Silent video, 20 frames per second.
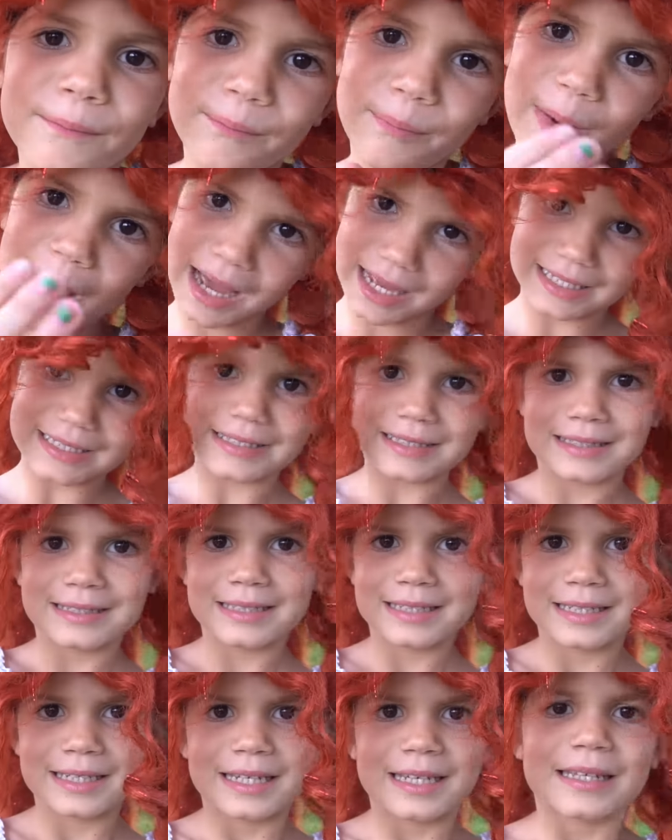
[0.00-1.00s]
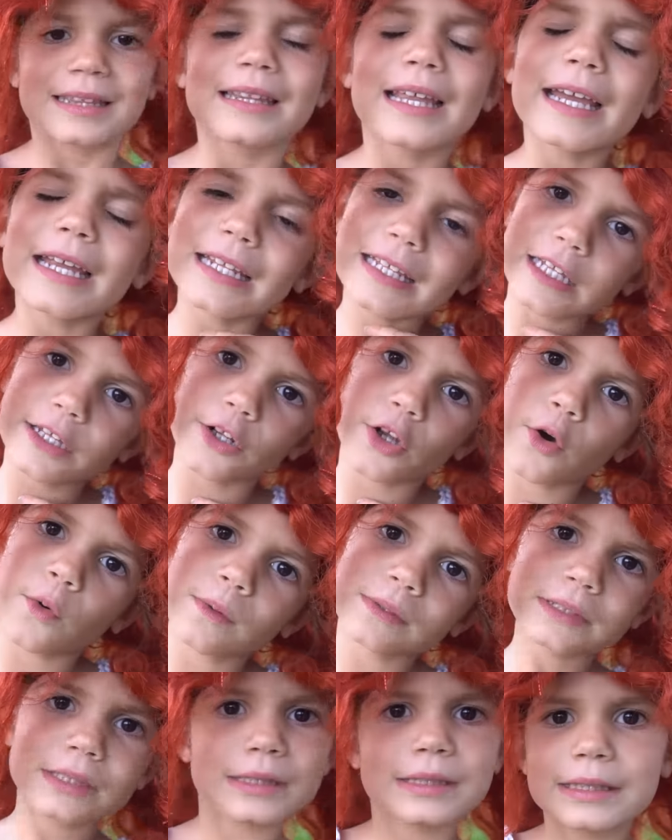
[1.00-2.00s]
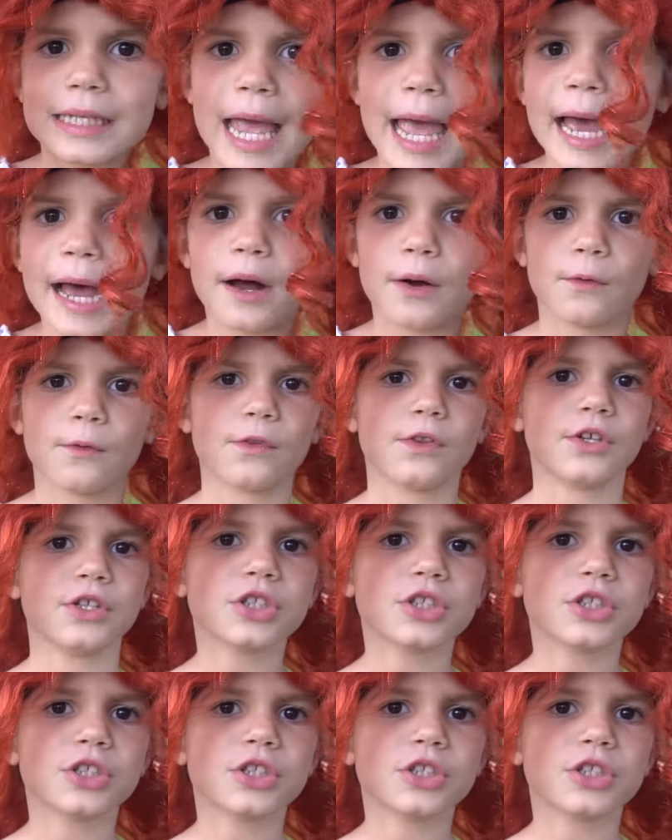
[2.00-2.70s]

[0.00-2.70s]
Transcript: But they didn't know what to tell.